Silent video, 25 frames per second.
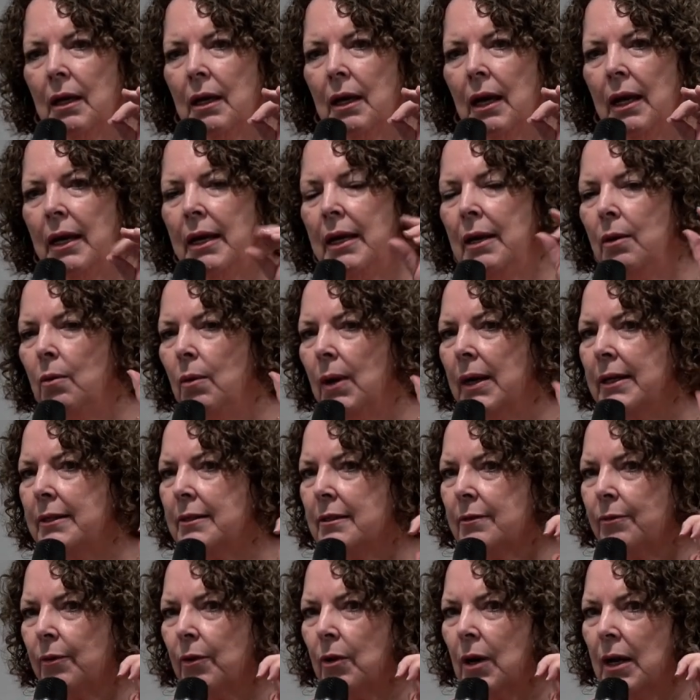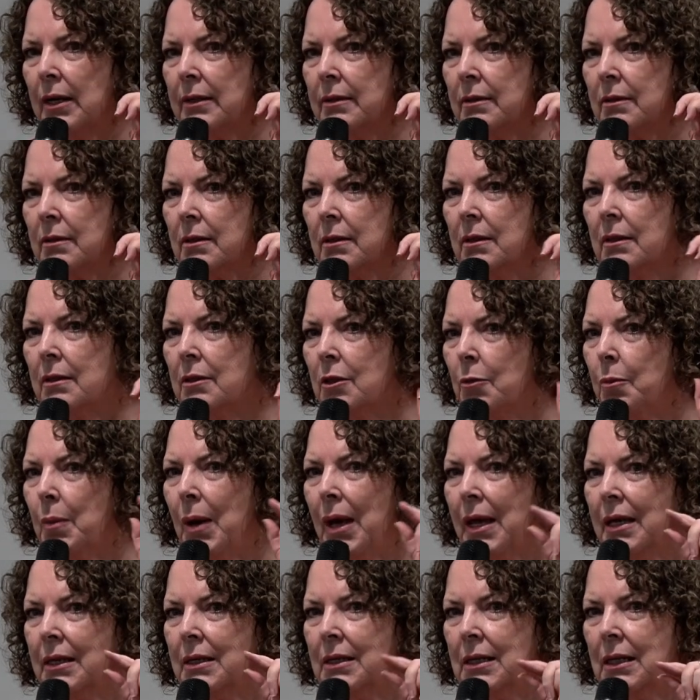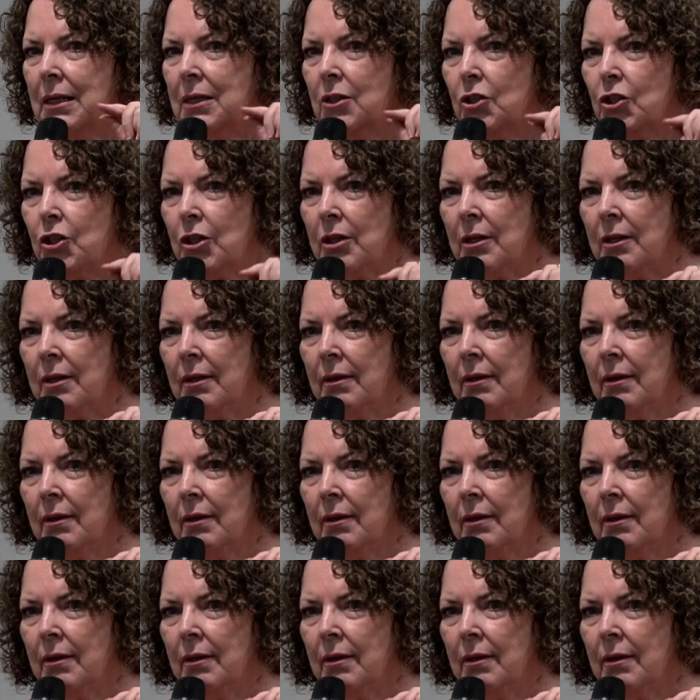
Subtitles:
And he waits for us to pay attention.